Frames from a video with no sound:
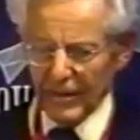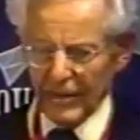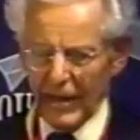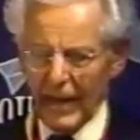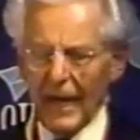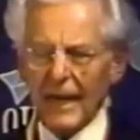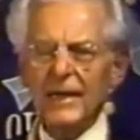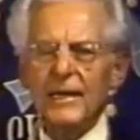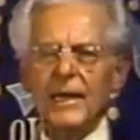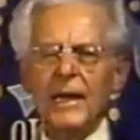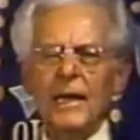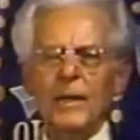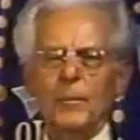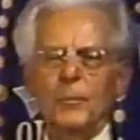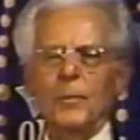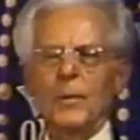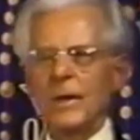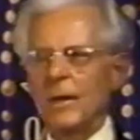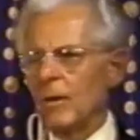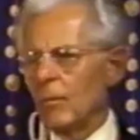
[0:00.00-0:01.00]
I can't
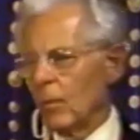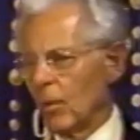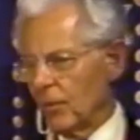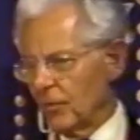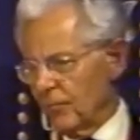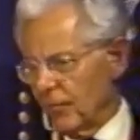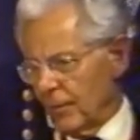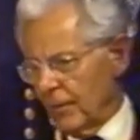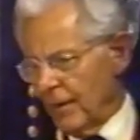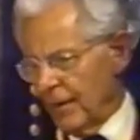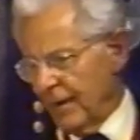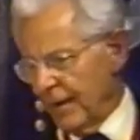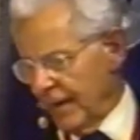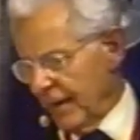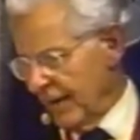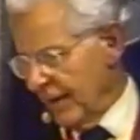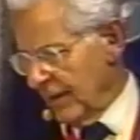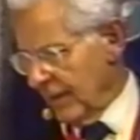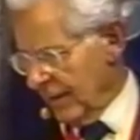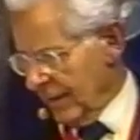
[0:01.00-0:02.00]
pray the Rosary
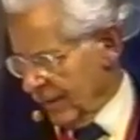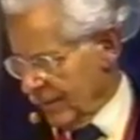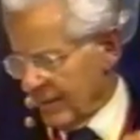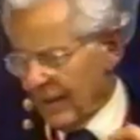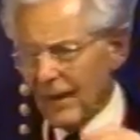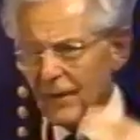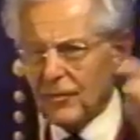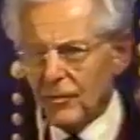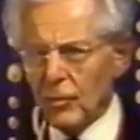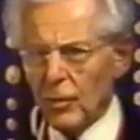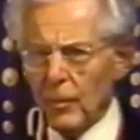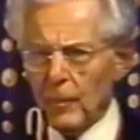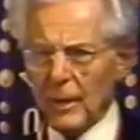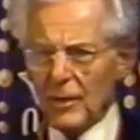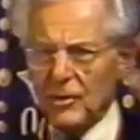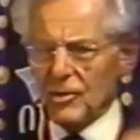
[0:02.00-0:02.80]
today. It takes too much